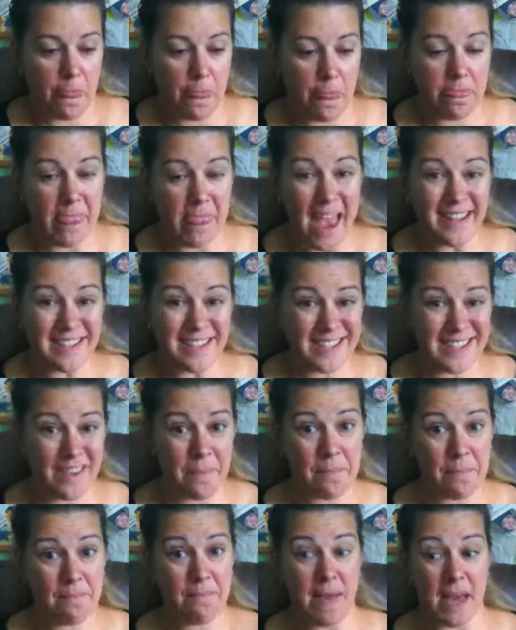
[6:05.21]
That's the
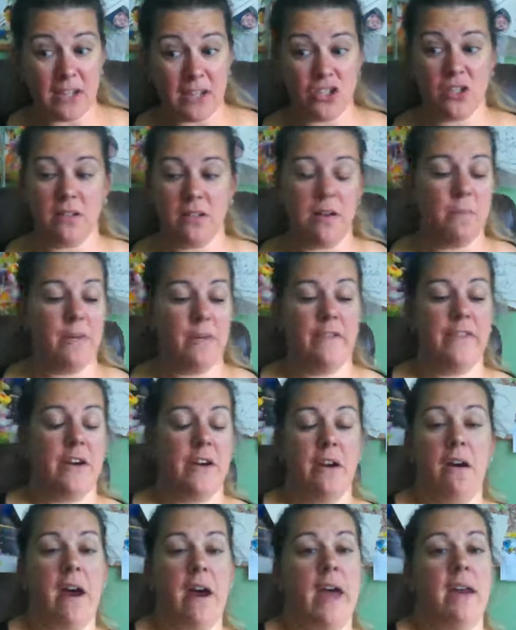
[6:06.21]
magic number for
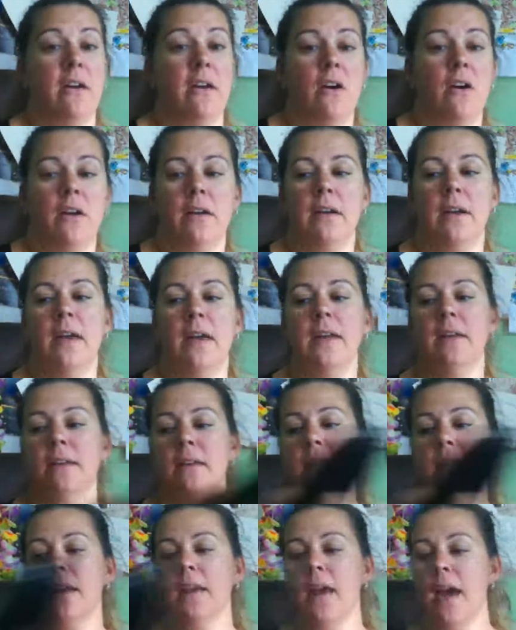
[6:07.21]
your IATA card. And
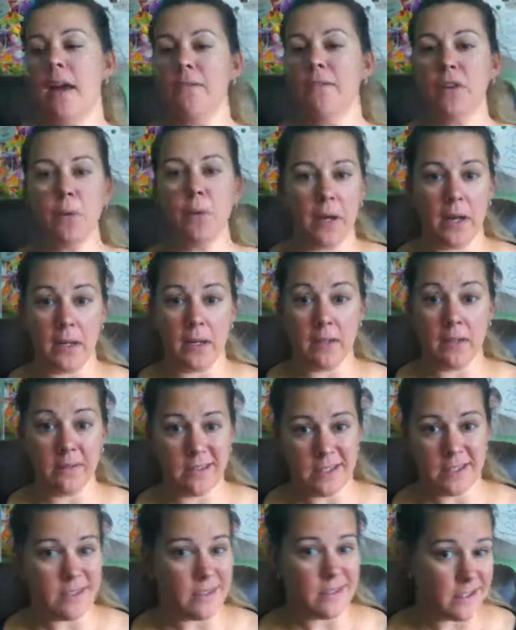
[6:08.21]
everyone, and
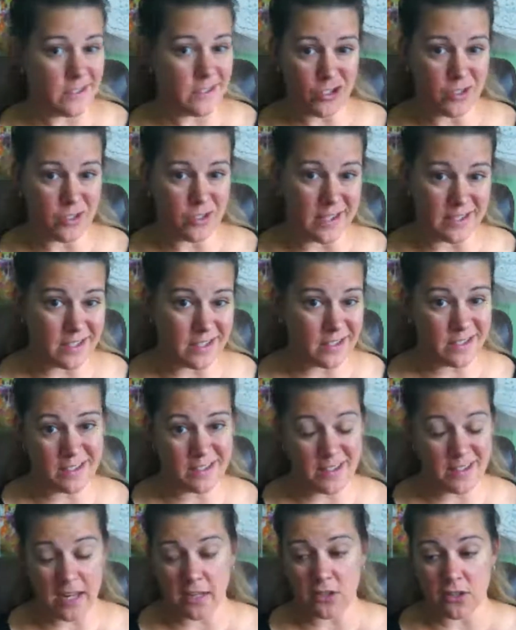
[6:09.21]
this isn't just us, it's
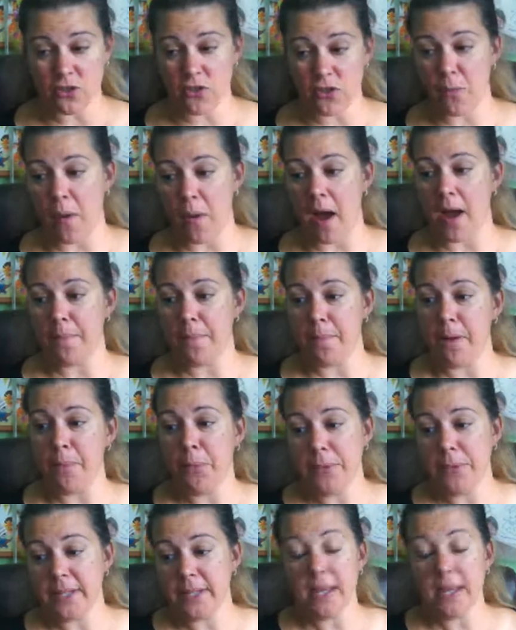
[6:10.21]
industry wide. People will
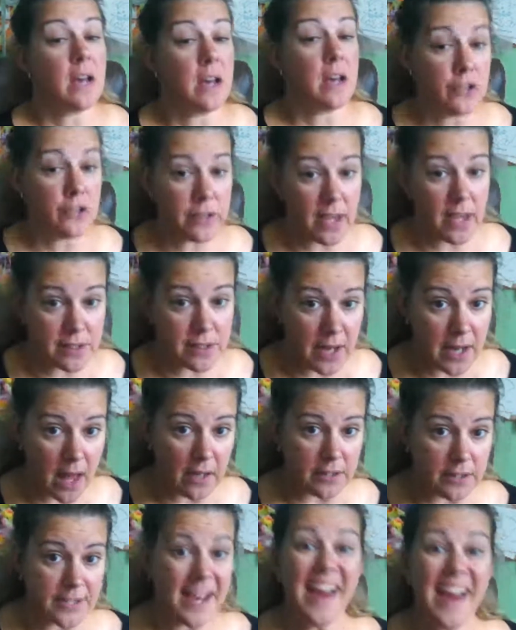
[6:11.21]
say it's
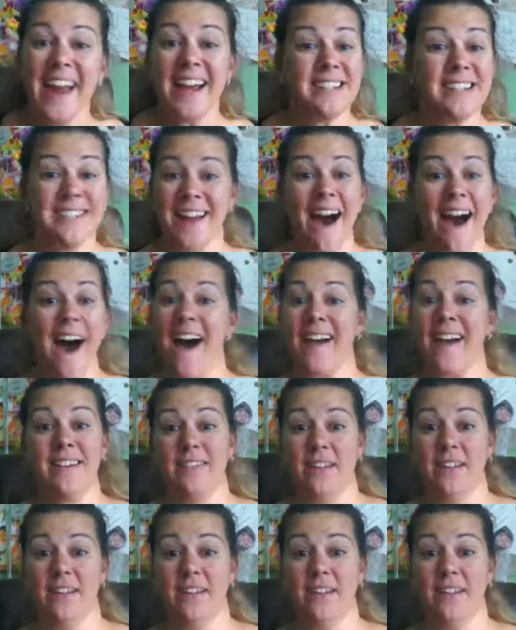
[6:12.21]
$100,000. It's not.